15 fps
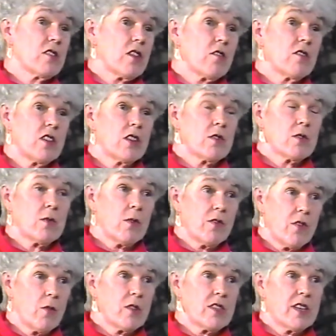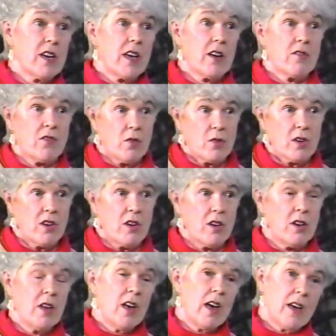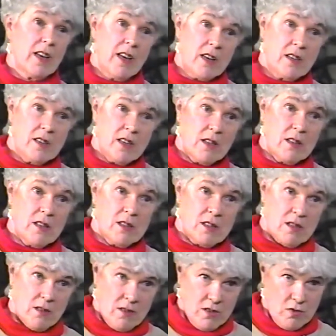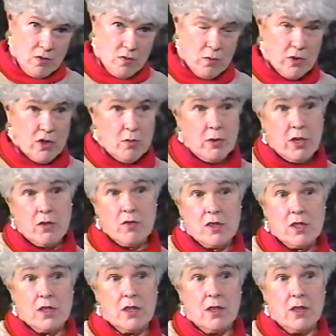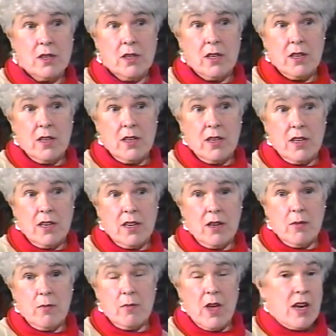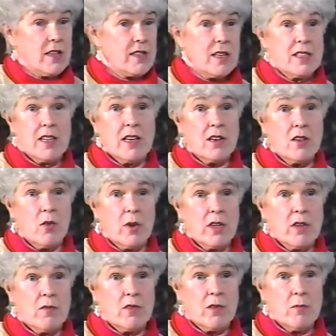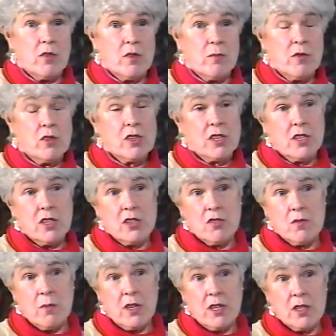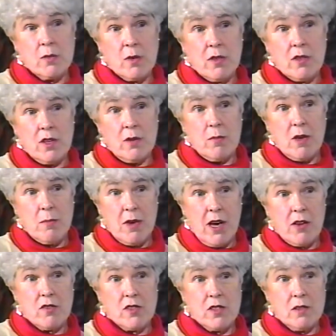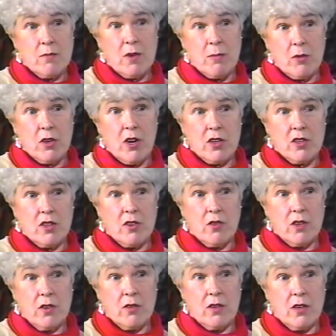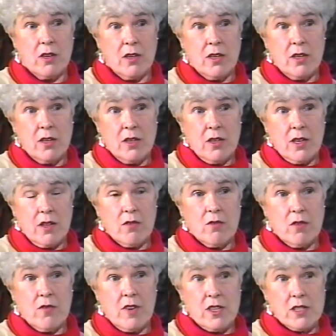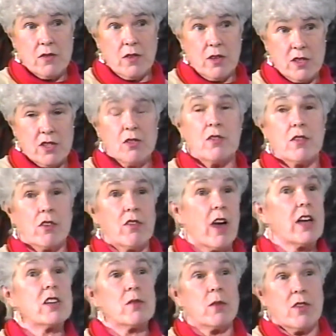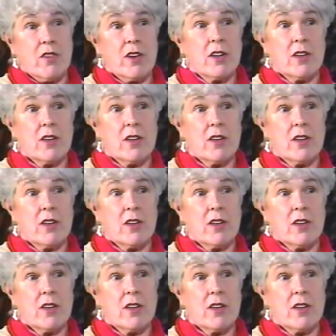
Other teachers will phone and say, I had a phone call. I can't take this student. Would you be interested? And as I say, going to the music teachers meetings with Mae Patterson, people got to know you, and through the festival. It's sort of a gradual thing.